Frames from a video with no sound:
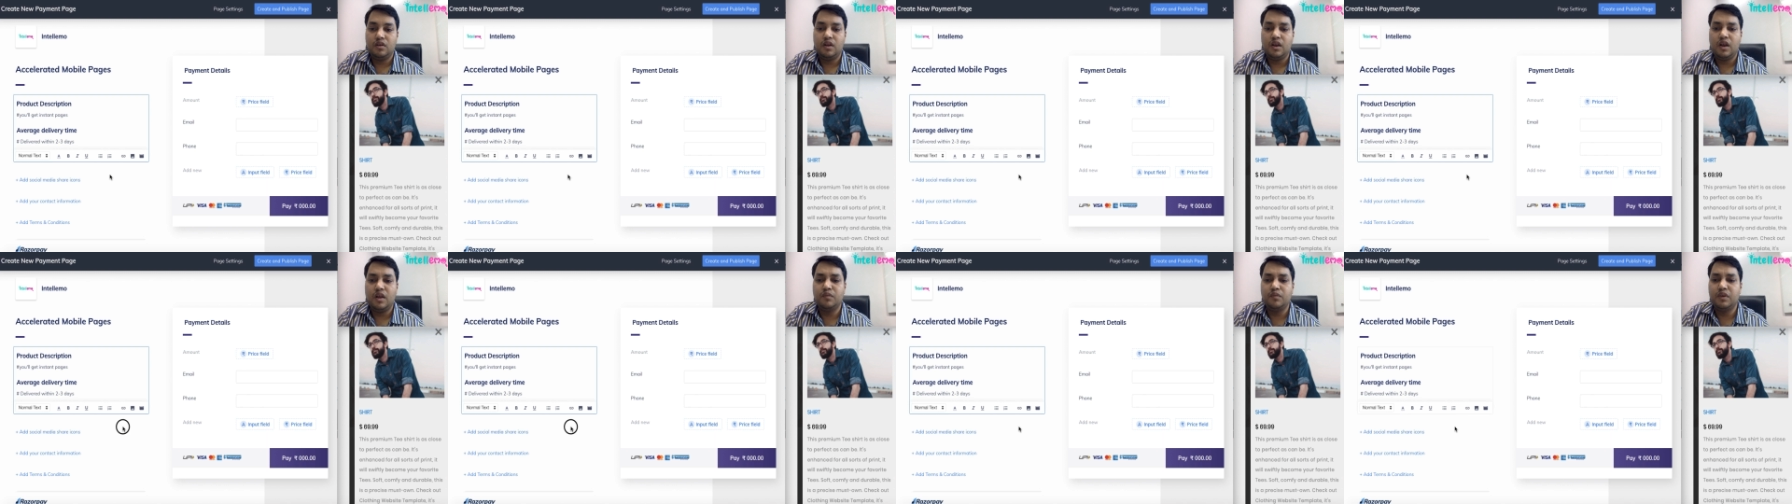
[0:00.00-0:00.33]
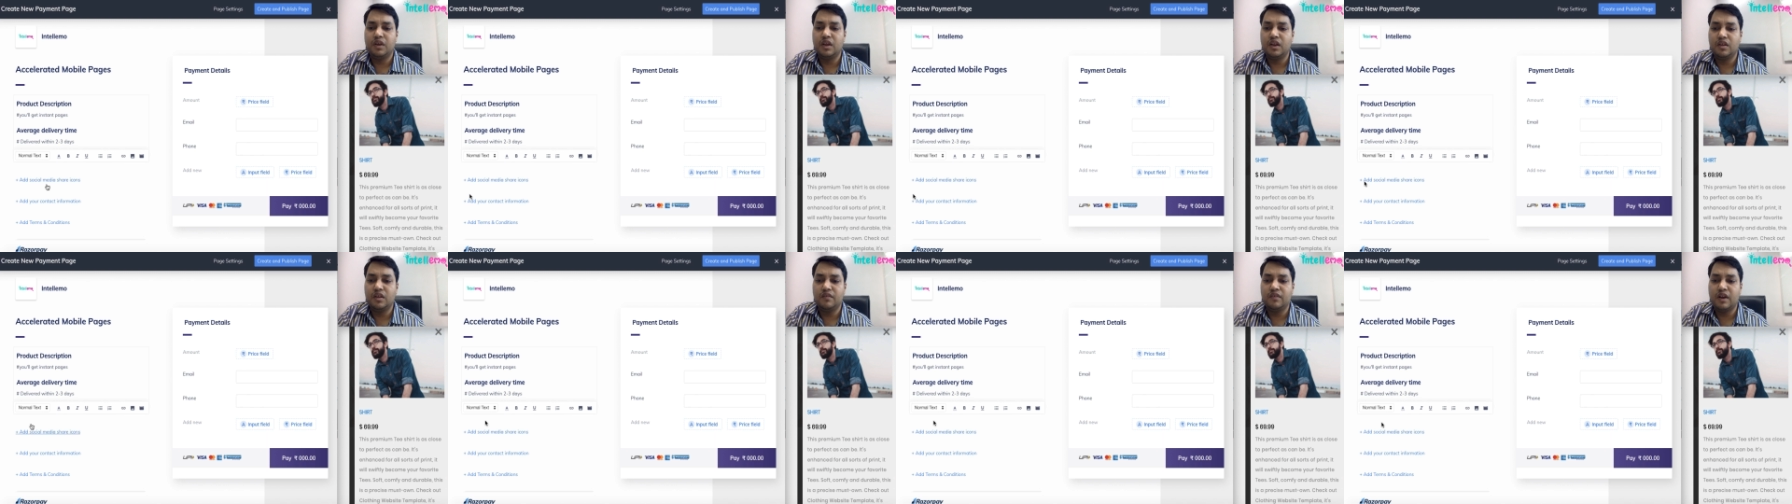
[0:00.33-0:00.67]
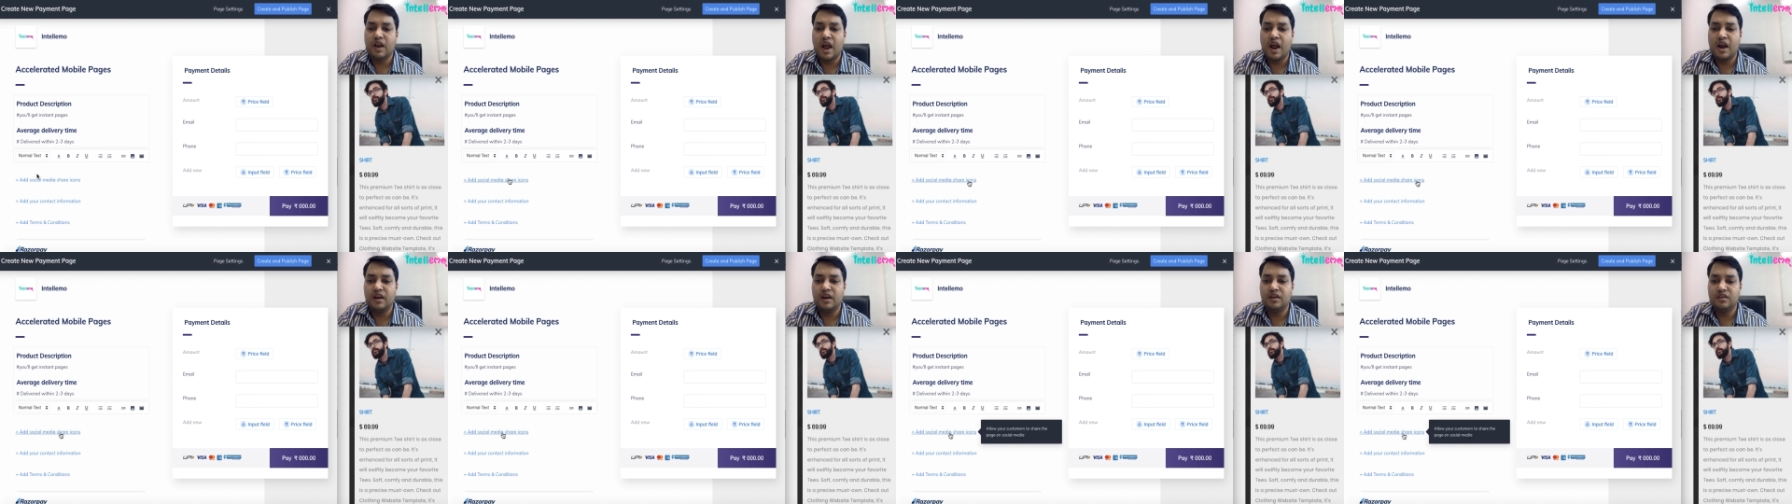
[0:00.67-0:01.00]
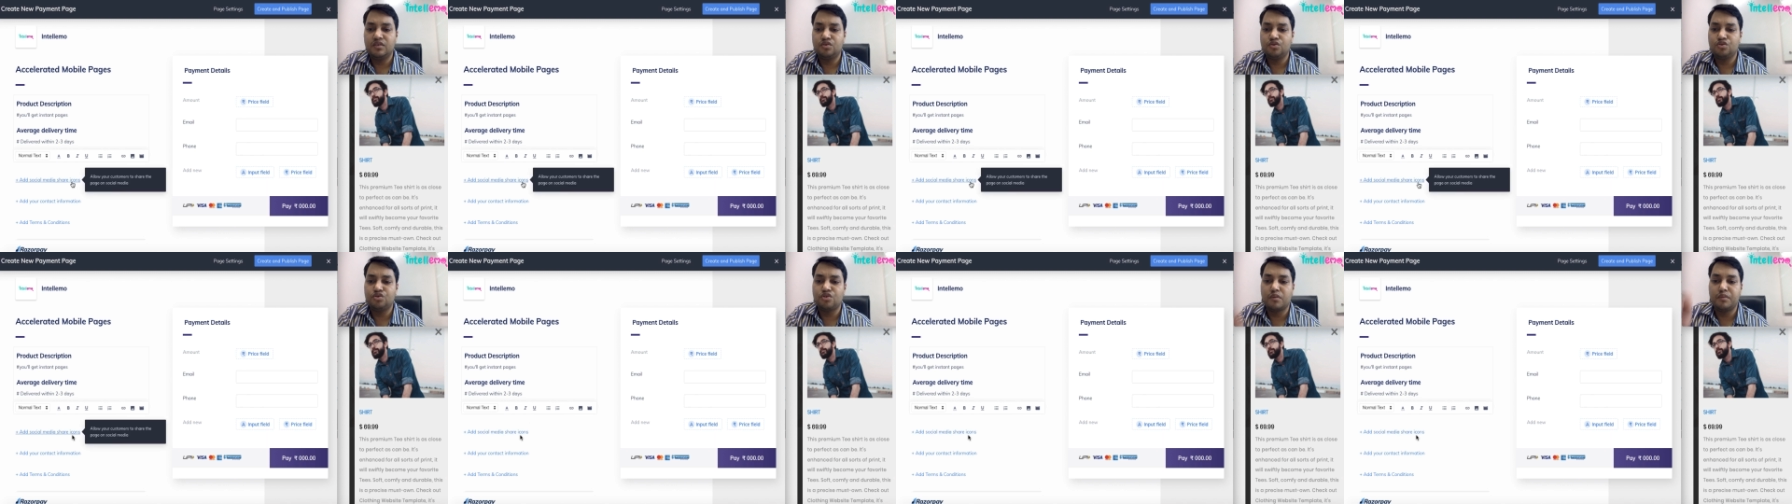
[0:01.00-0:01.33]
and we can even add
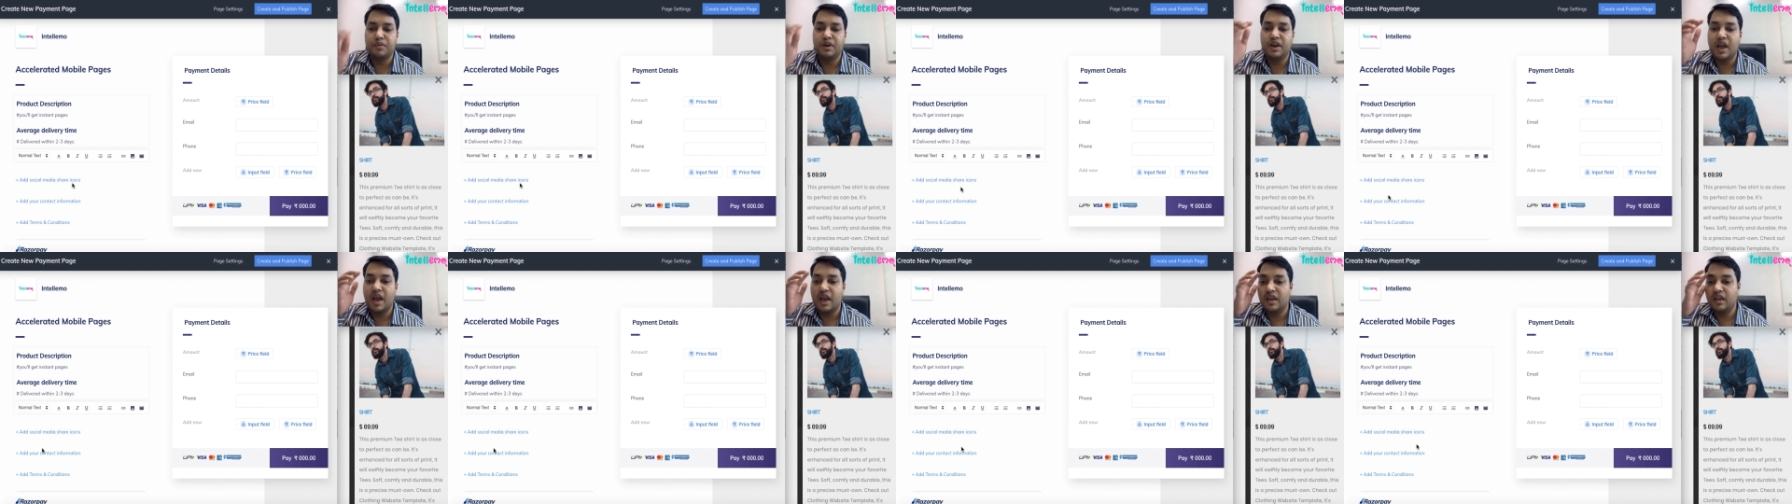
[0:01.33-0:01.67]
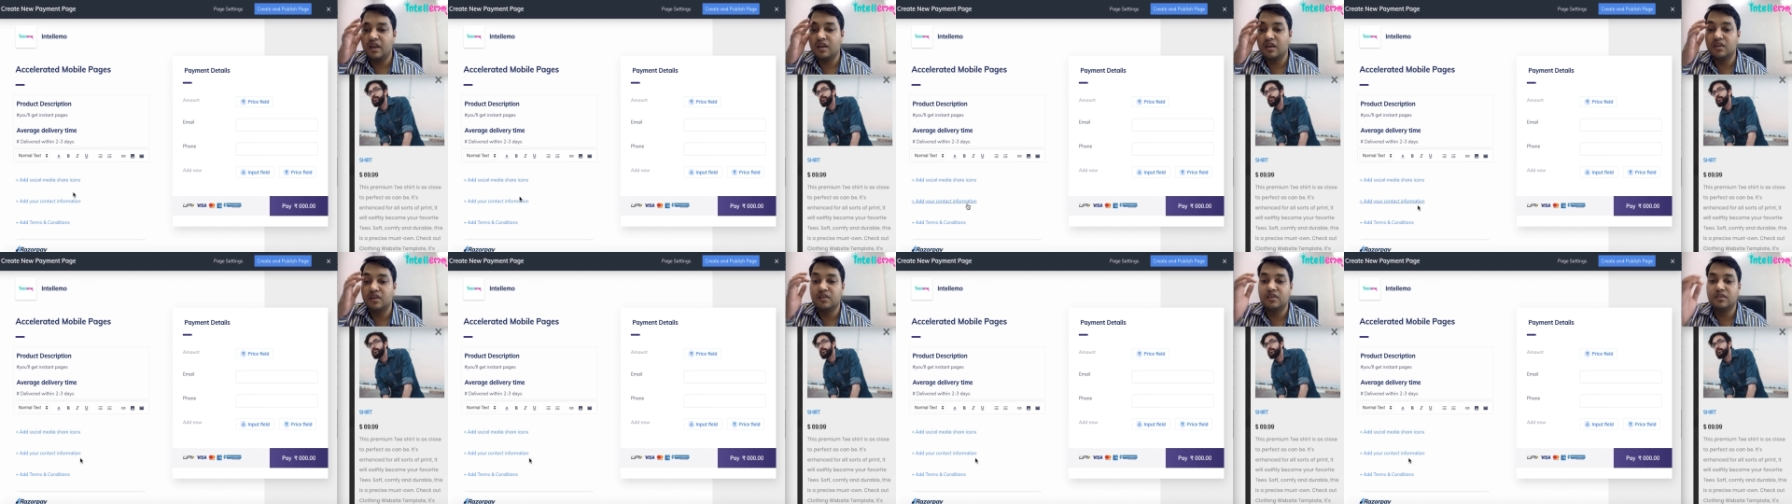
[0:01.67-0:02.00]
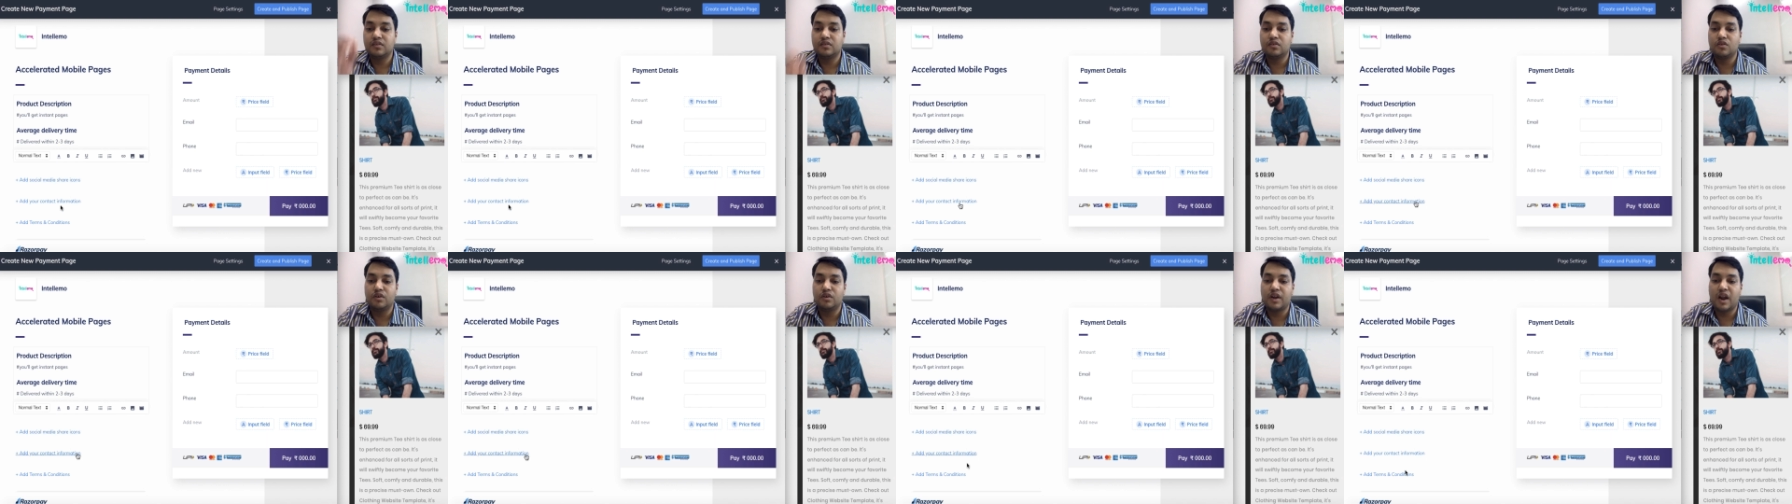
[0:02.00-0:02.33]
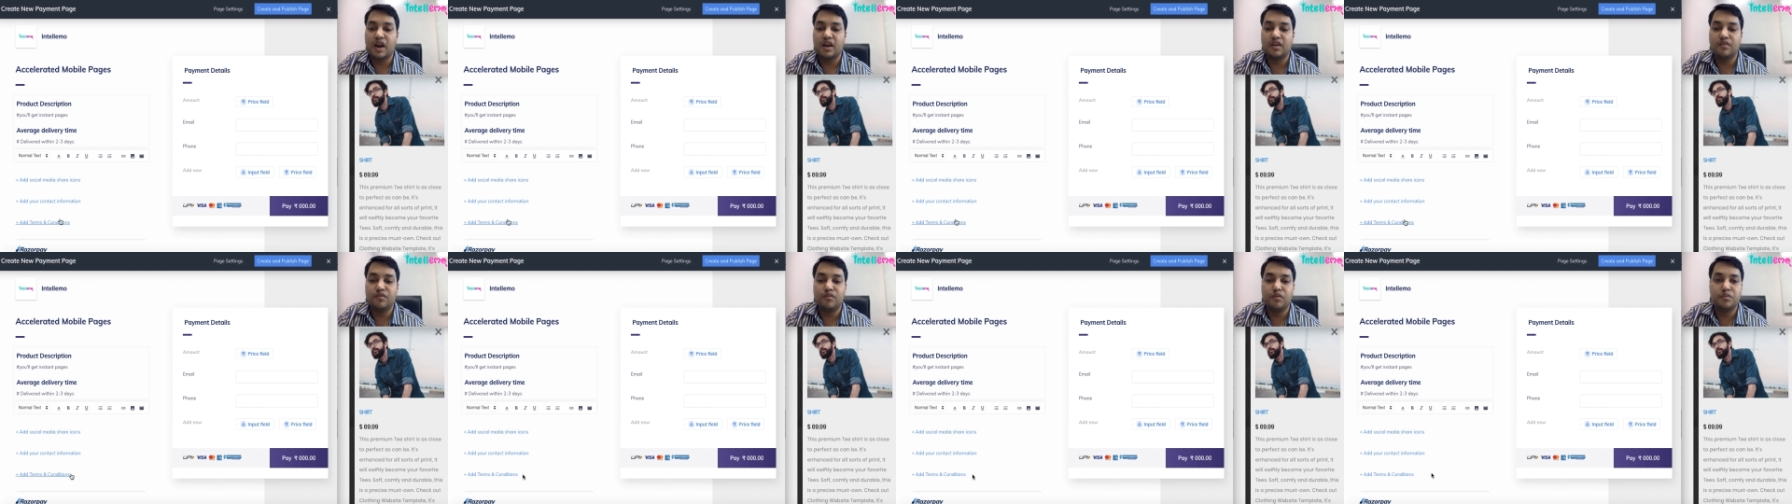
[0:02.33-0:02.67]
social media icons
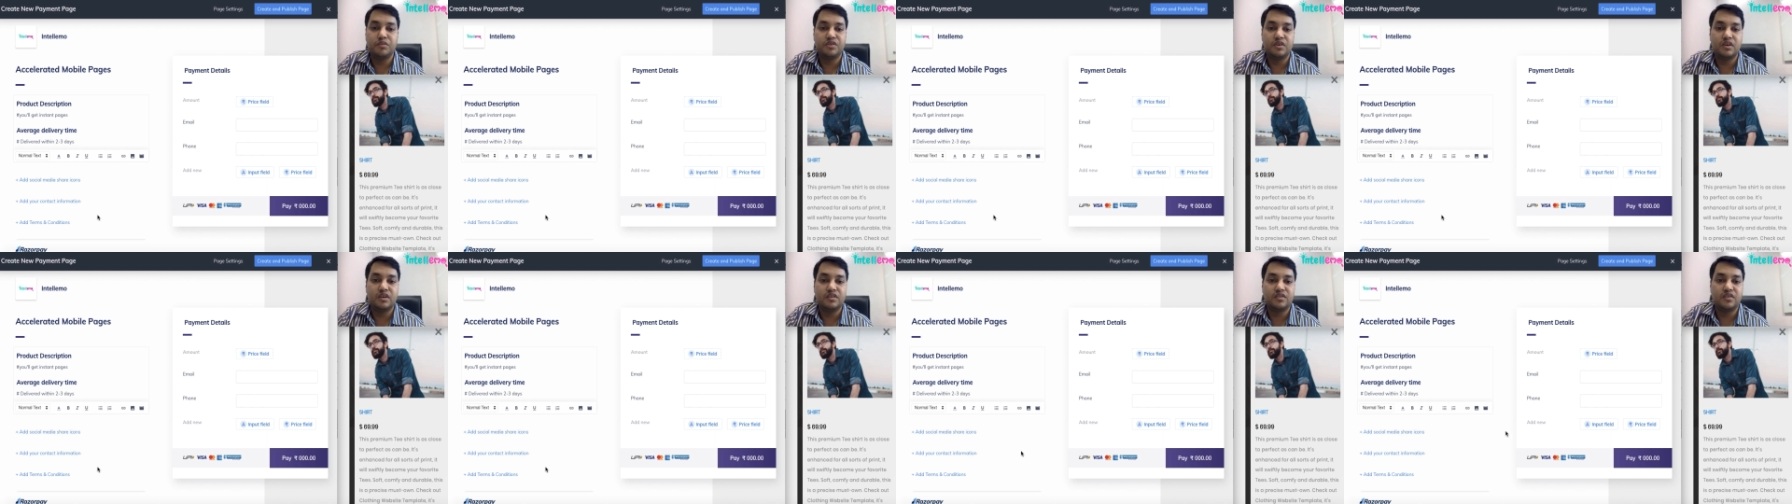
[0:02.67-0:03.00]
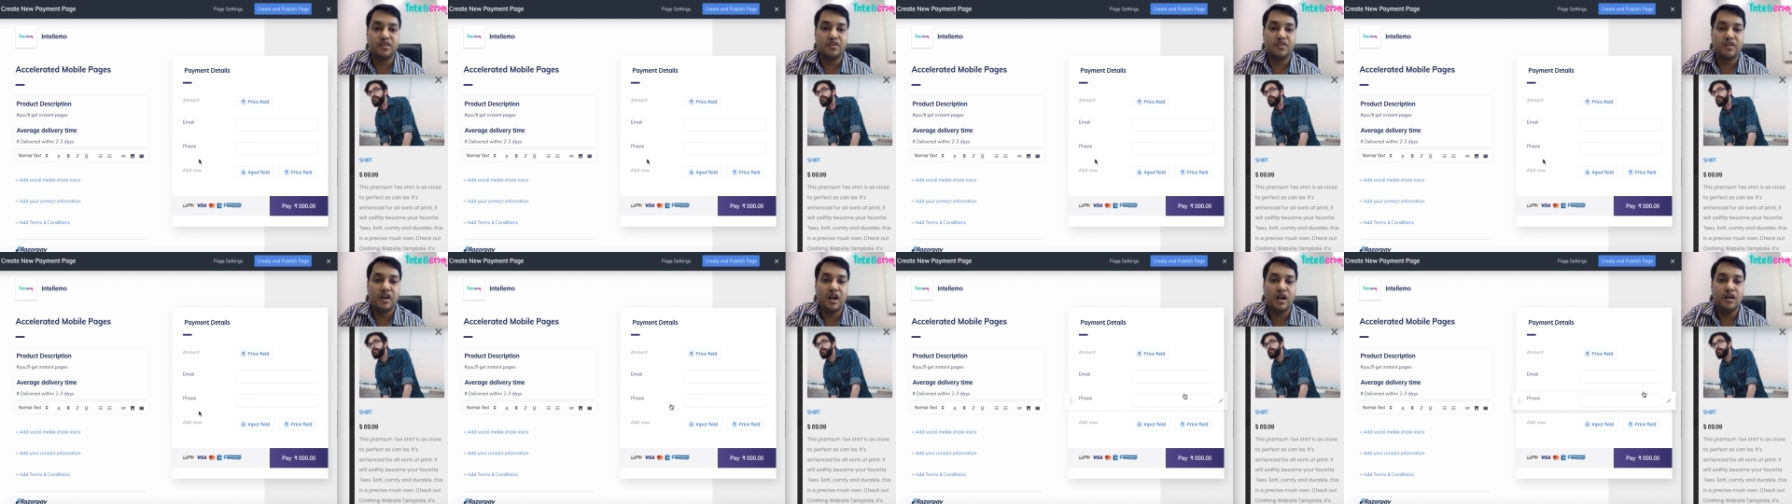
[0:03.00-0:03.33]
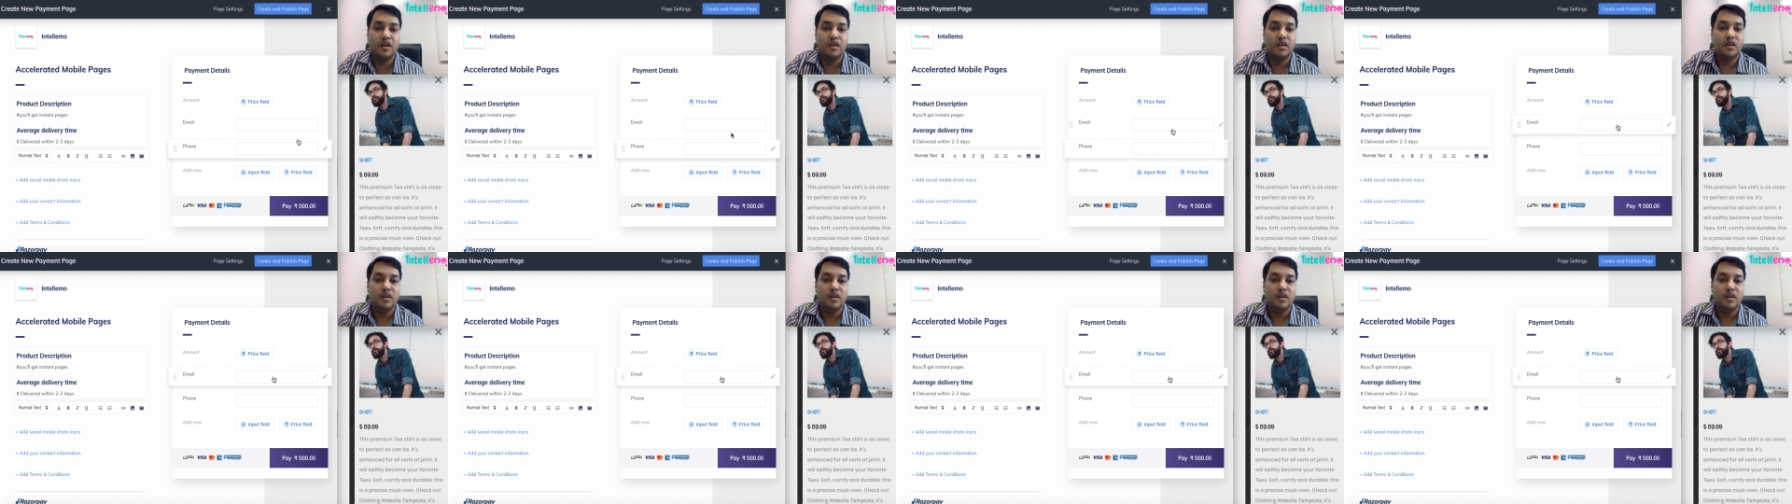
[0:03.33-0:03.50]
contact information etc